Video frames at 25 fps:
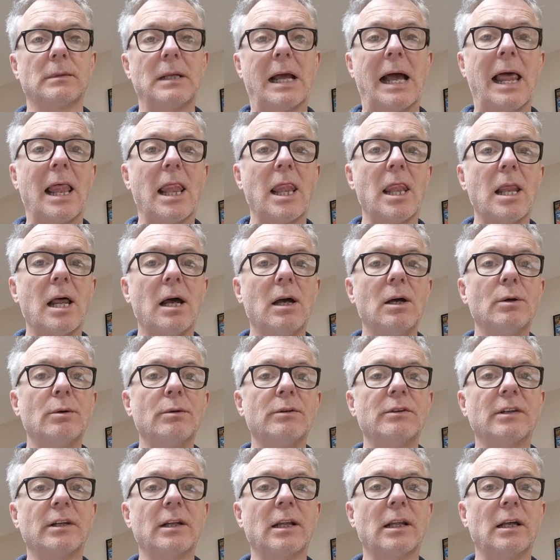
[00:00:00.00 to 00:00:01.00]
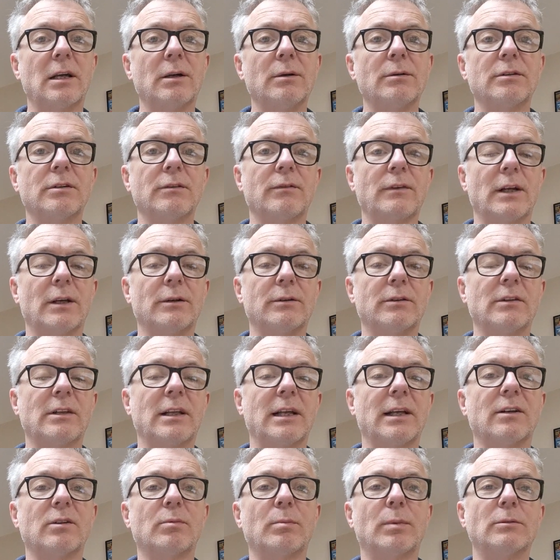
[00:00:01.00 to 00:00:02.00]
at loads and loads of those
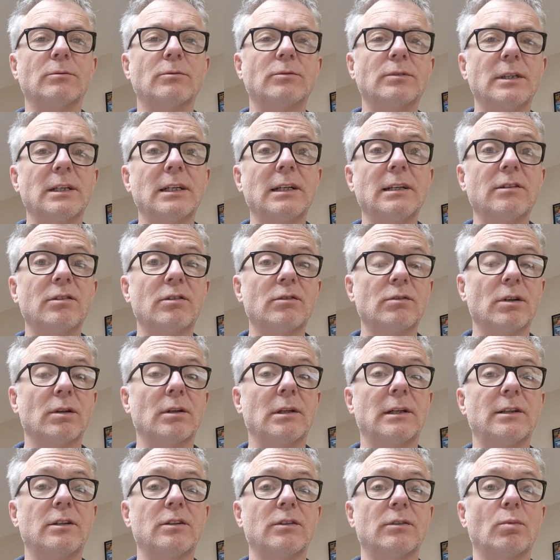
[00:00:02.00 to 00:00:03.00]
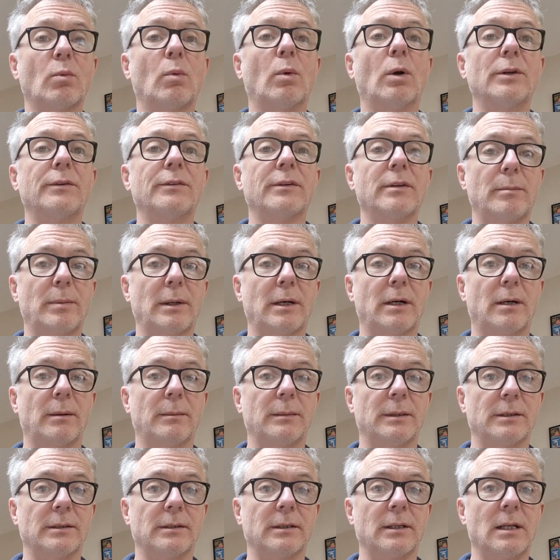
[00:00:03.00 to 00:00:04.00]
things, but really struggle in just one
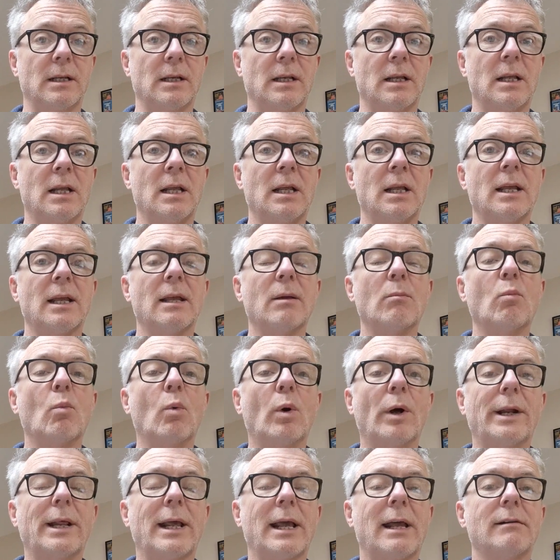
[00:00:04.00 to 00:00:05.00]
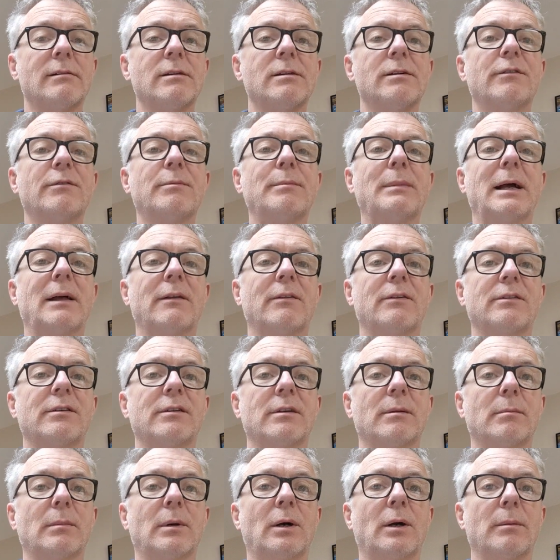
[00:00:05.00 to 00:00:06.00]
department. In one area of
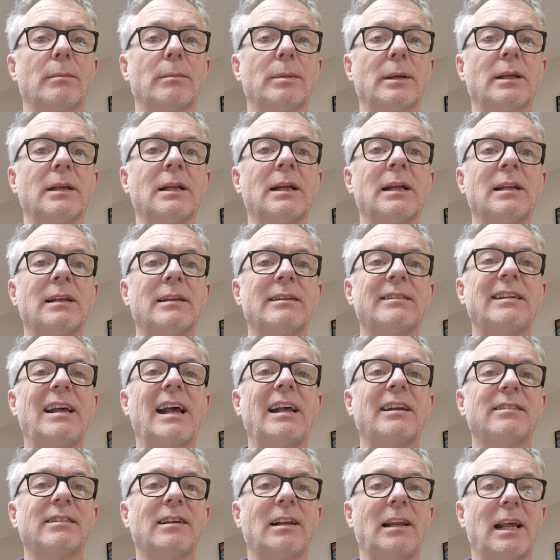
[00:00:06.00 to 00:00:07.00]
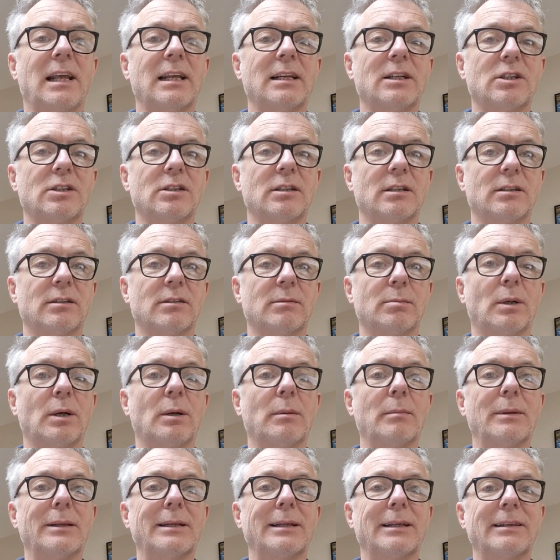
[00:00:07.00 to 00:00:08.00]
maths, it might be tessellations,
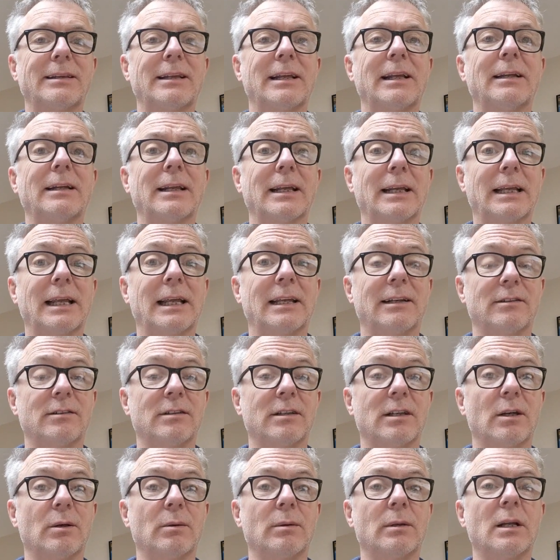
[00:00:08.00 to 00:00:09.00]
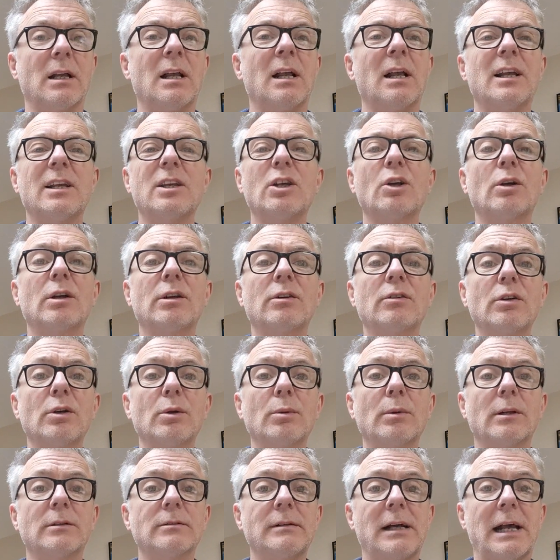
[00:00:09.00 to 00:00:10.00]
might be the thing that gets you. You can
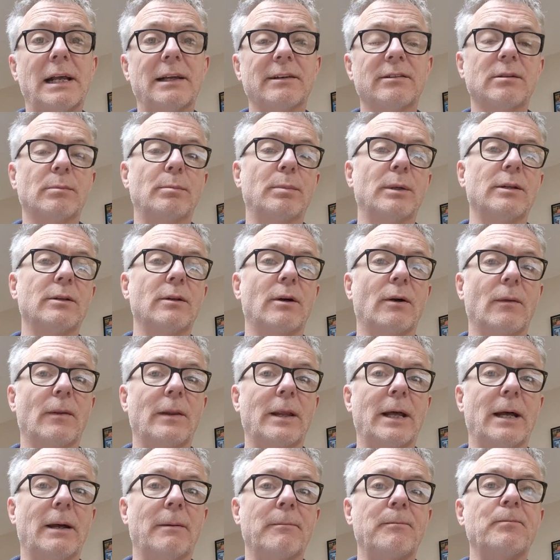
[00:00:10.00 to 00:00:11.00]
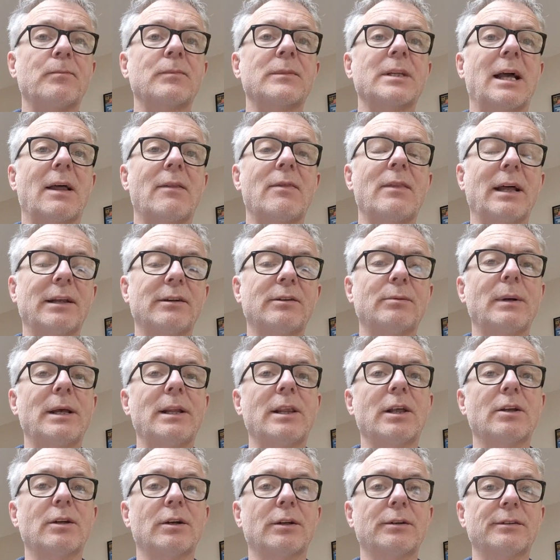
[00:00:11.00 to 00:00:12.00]
do the rest, but not that. And that's
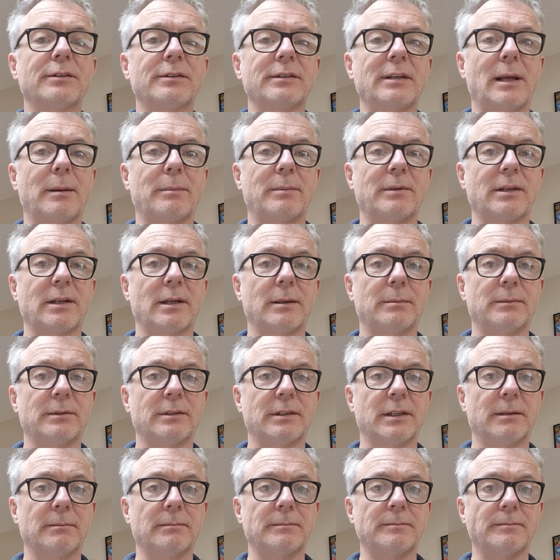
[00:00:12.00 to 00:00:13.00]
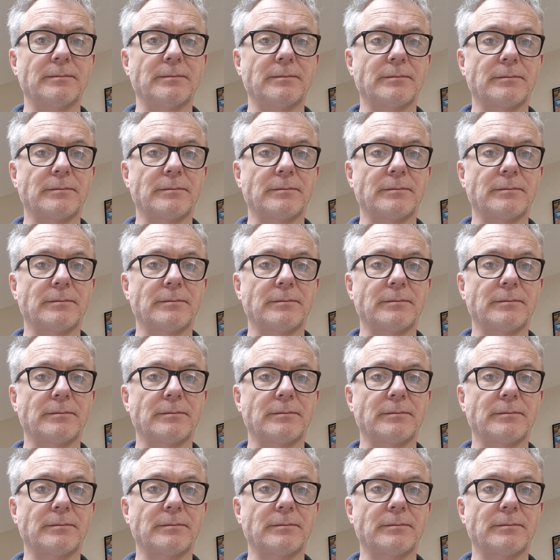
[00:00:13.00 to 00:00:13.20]
where the concept comes in.